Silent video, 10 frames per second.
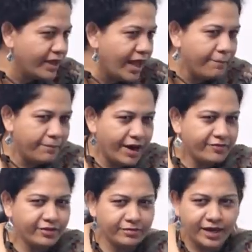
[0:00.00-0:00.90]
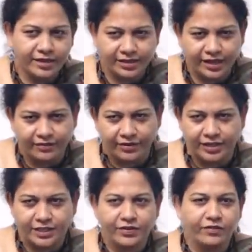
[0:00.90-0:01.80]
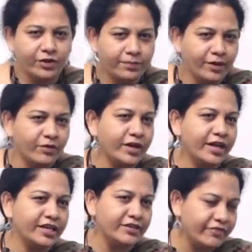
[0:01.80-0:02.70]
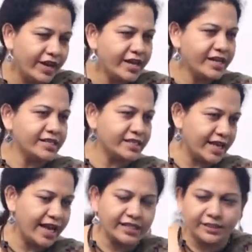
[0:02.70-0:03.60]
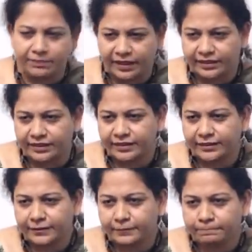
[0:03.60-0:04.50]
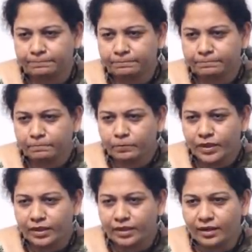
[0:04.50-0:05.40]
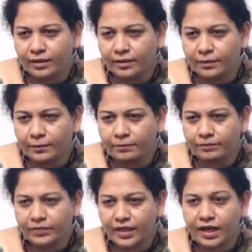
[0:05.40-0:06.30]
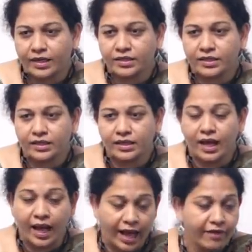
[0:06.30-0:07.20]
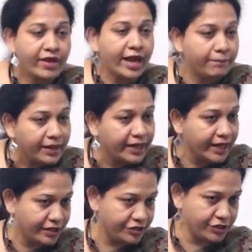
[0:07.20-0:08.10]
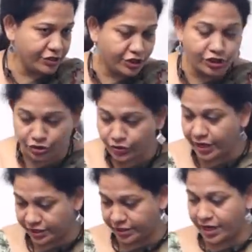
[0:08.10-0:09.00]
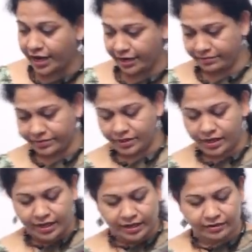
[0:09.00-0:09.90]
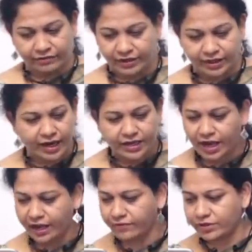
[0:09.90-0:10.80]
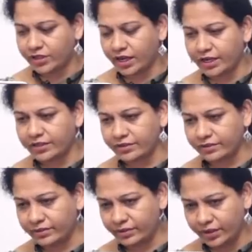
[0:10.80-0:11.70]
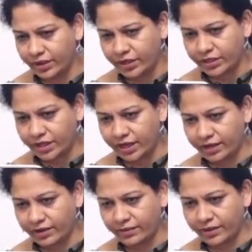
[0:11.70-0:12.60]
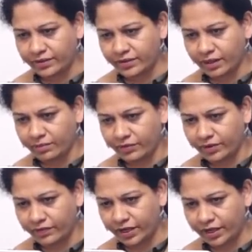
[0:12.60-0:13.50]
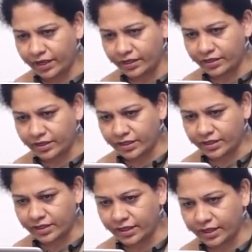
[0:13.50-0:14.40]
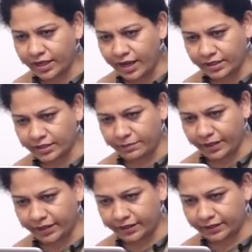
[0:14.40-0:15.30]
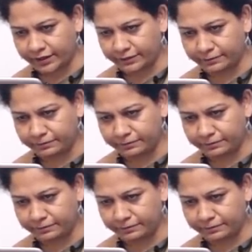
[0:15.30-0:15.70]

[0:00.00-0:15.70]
Apart from that relevance, we would be looking at various aspects uh, that have applications in today's times. Now with that I would try to take you into some of the very interesting aspects.